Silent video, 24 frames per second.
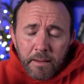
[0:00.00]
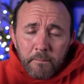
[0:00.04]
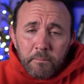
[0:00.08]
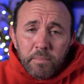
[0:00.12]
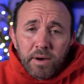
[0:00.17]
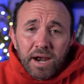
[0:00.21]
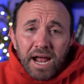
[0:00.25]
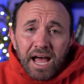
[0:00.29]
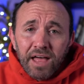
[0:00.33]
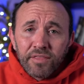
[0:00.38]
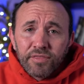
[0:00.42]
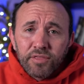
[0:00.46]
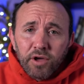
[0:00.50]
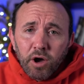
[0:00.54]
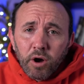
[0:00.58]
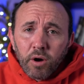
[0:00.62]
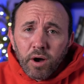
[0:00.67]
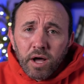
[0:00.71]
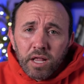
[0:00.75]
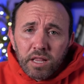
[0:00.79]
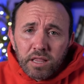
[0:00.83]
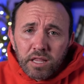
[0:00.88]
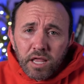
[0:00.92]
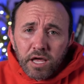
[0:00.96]
but I
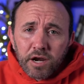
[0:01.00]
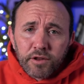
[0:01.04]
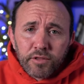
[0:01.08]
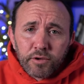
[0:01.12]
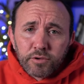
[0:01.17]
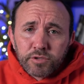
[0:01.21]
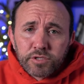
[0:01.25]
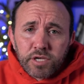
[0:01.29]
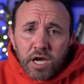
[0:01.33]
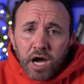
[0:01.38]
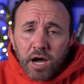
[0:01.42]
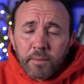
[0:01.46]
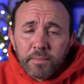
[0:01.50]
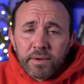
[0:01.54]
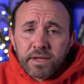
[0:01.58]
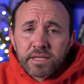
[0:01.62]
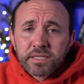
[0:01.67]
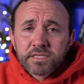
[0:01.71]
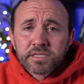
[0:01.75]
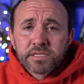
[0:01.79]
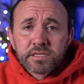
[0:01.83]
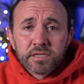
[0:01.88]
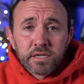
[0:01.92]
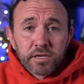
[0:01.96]
thought a lot of those
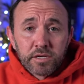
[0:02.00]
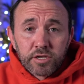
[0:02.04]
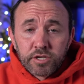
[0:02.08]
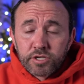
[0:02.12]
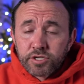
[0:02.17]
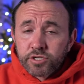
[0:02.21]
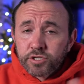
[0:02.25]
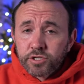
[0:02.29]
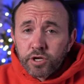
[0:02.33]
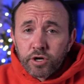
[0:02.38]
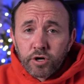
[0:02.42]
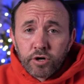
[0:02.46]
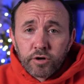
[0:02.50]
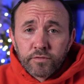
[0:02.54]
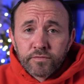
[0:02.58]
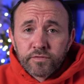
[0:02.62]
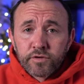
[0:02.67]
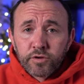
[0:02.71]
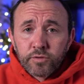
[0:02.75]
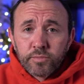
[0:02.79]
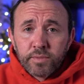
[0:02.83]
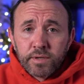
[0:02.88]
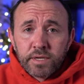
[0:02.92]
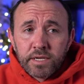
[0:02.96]
comments deserve
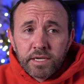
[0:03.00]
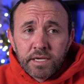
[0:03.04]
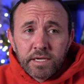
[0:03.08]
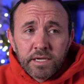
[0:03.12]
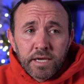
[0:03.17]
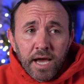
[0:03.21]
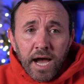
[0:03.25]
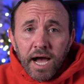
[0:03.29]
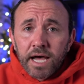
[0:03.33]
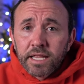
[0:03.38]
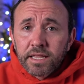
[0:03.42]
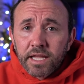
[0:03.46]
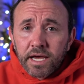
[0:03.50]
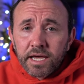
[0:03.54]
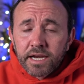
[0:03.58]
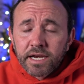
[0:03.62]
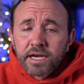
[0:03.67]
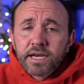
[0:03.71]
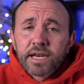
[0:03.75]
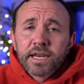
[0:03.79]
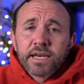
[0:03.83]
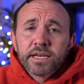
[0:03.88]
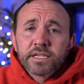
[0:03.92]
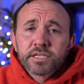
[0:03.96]
to be
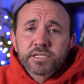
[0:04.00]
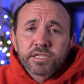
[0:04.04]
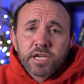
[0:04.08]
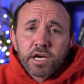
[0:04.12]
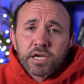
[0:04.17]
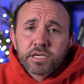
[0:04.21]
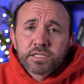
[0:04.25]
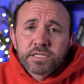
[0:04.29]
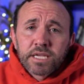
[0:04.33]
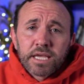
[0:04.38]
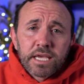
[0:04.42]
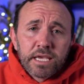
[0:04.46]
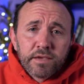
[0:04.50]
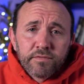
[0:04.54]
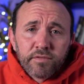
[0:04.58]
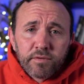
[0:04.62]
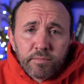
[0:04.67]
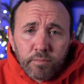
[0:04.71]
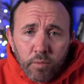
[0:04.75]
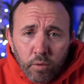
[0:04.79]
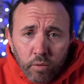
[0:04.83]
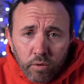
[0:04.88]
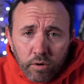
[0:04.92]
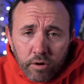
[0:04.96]
highlighted and discussed even
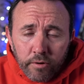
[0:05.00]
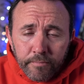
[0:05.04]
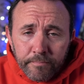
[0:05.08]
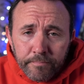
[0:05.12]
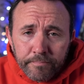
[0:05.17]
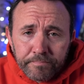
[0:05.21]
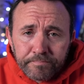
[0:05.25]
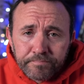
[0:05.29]
more.